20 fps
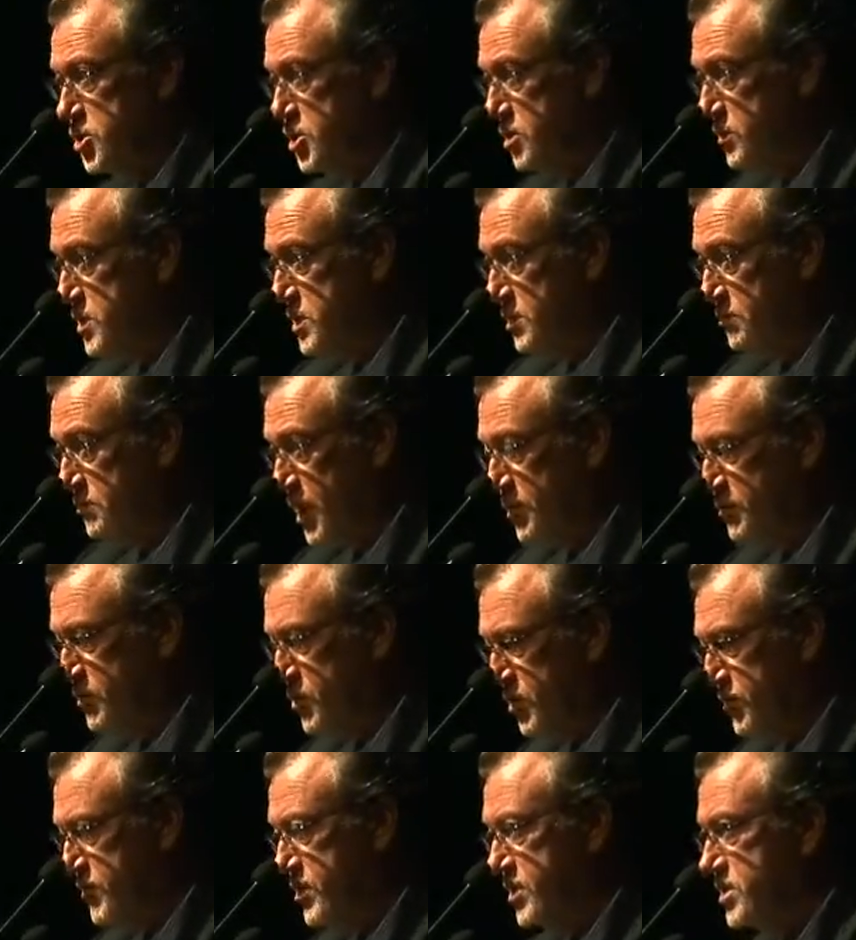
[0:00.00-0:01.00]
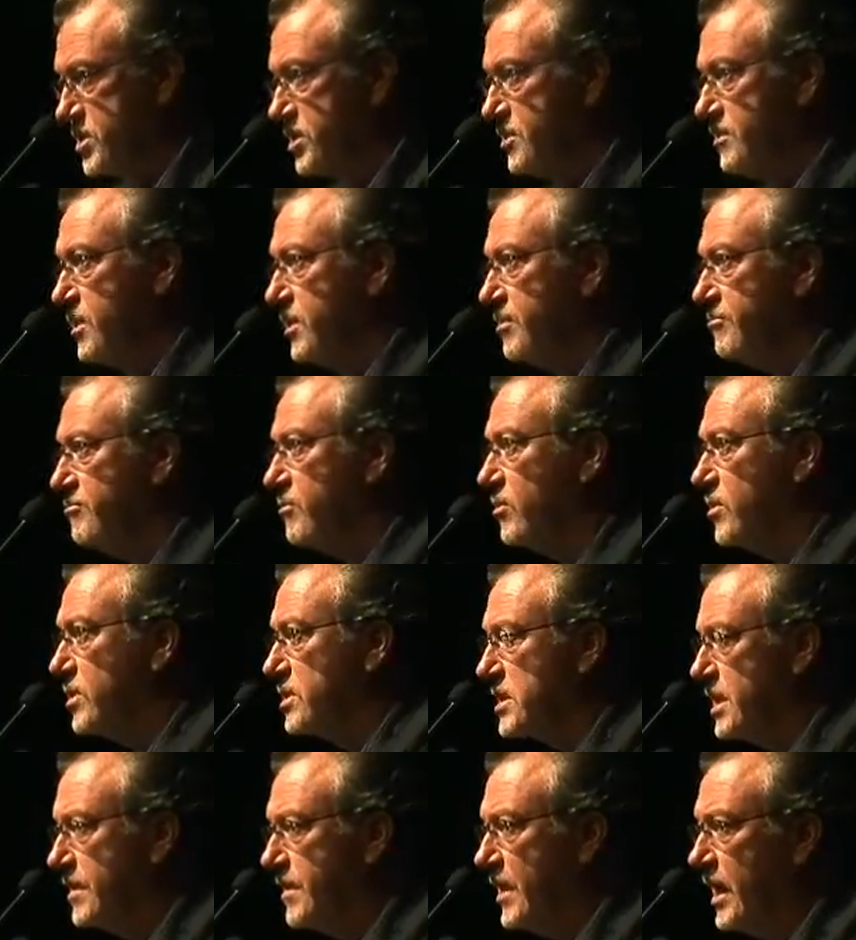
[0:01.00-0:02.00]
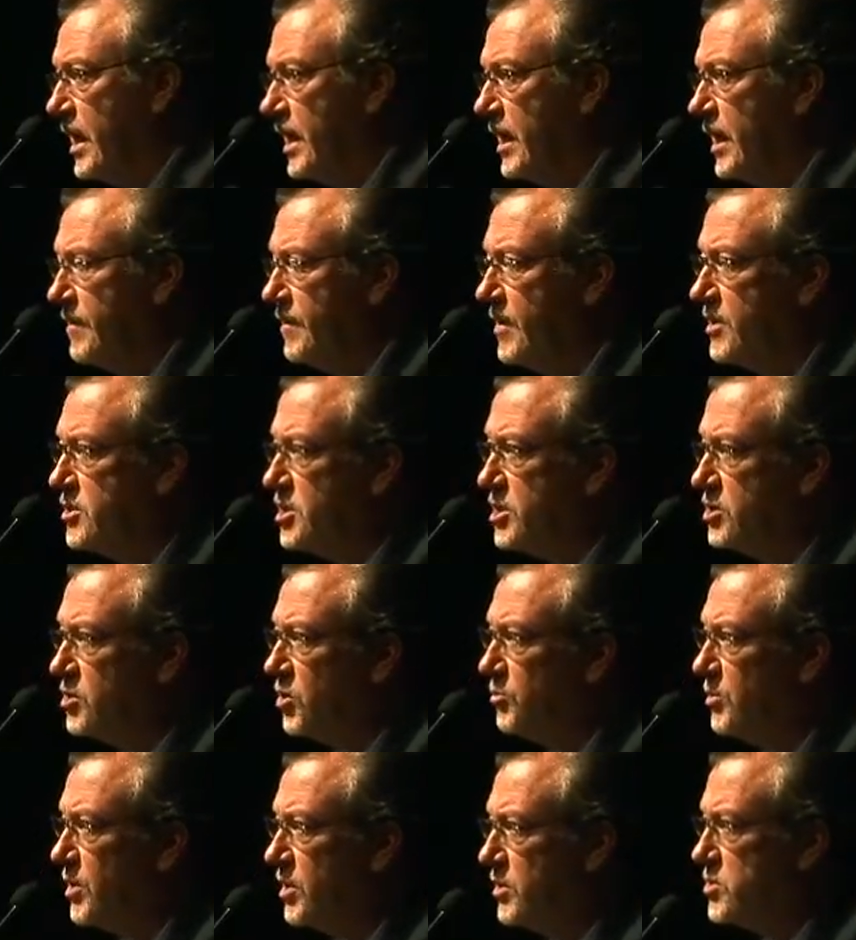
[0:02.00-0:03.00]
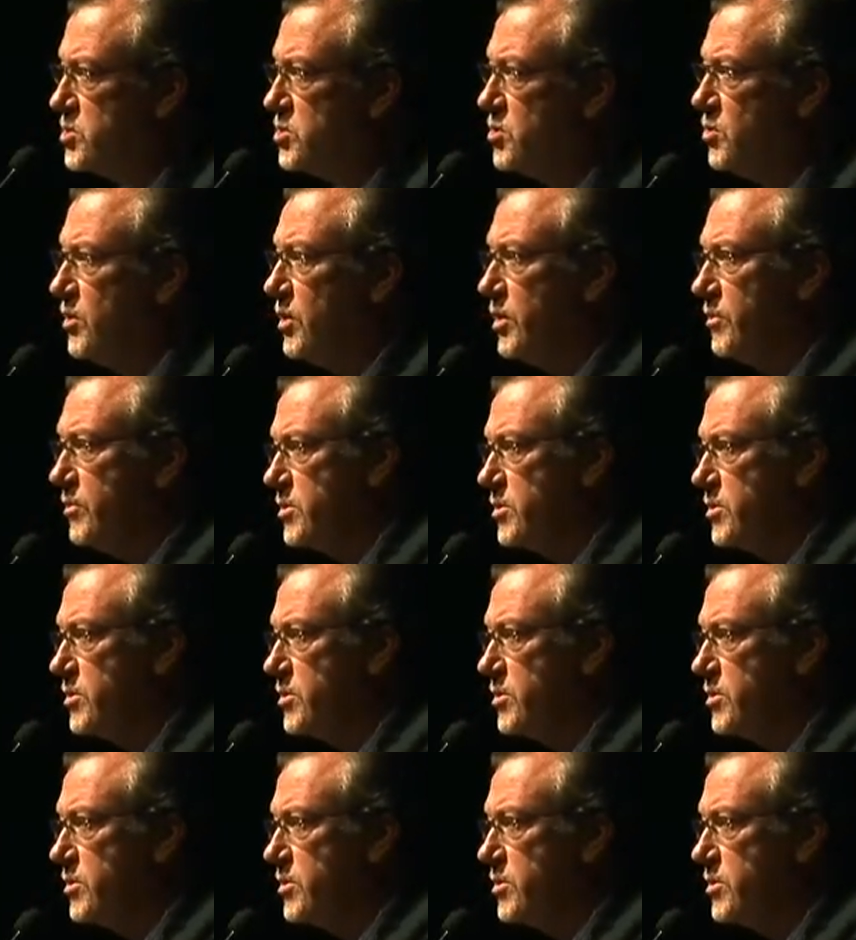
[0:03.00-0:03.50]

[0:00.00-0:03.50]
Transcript: She was a member of this guerrilla force. And then she told me her story,